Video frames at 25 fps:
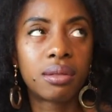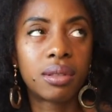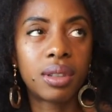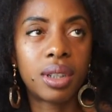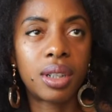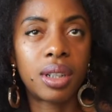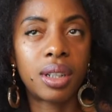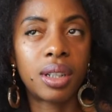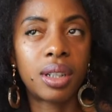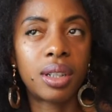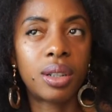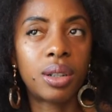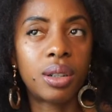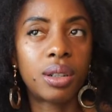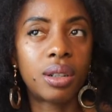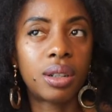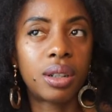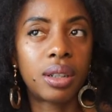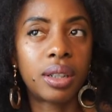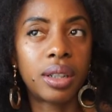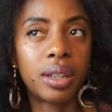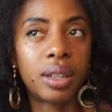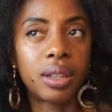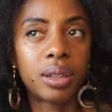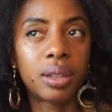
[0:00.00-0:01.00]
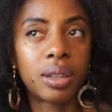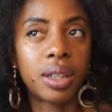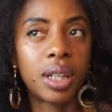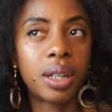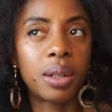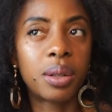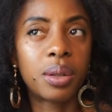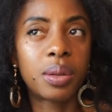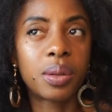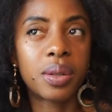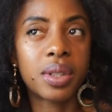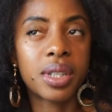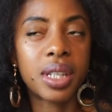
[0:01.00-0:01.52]
oh Lord,
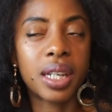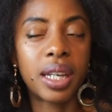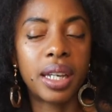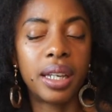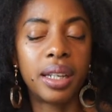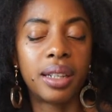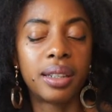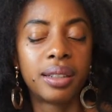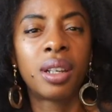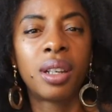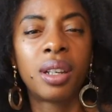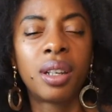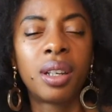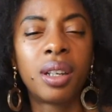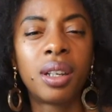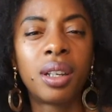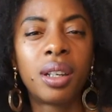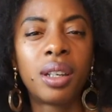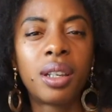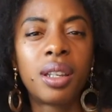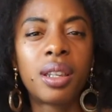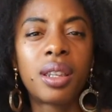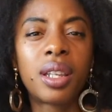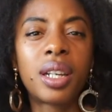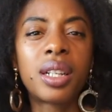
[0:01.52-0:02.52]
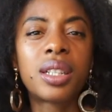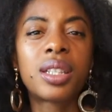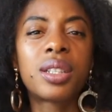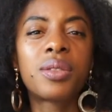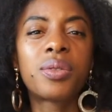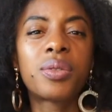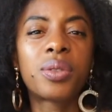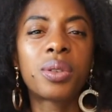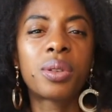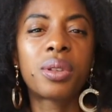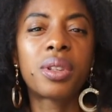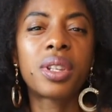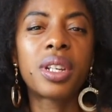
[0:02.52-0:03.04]
how old was I?
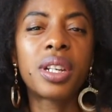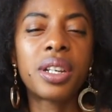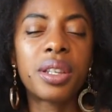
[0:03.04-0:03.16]
34.